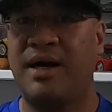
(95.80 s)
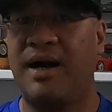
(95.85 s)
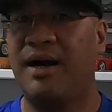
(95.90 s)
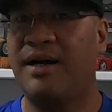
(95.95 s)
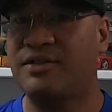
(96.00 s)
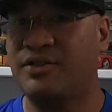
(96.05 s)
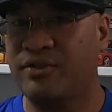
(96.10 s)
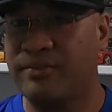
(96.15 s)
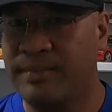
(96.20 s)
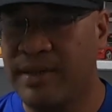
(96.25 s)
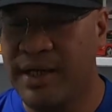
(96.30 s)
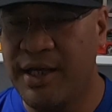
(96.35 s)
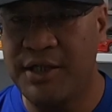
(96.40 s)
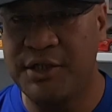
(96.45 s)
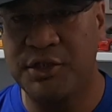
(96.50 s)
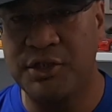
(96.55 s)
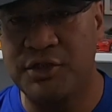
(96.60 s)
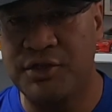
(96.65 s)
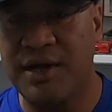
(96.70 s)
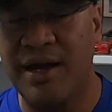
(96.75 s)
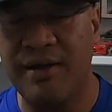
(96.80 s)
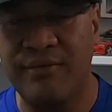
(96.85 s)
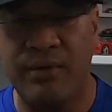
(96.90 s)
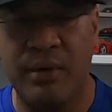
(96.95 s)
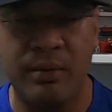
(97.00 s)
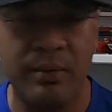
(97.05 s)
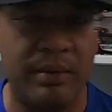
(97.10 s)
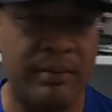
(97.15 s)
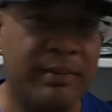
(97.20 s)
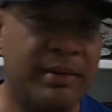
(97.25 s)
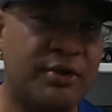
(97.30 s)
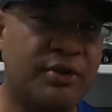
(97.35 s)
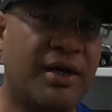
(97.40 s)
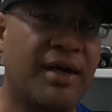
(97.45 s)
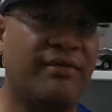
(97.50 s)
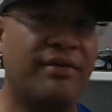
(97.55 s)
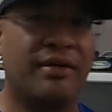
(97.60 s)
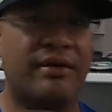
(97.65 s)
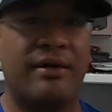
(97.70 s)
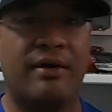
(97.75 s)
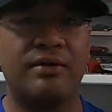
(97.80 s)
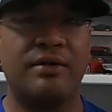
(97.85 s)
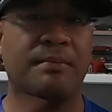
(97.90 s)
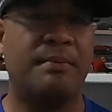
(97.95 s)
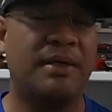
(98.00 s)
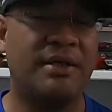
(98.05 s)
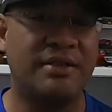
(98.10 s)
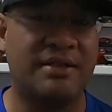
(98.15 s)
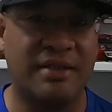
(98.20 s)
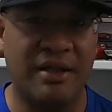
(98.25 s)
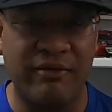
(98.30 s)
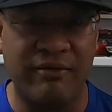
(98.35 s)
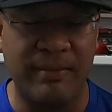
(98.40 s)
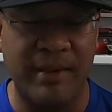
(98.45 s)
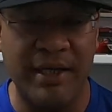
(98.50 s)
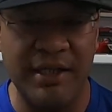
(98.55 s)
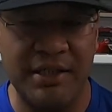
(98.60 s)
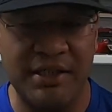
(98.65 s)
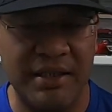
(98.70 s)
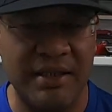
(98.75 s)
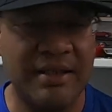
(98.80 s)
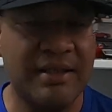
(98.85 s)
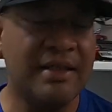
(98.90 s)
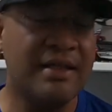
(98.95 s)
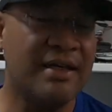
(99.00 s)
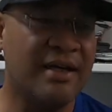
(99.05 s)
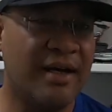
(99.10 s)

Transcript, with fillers: Cars of Malaysia driver will be driving around the peninsula of Malaysia.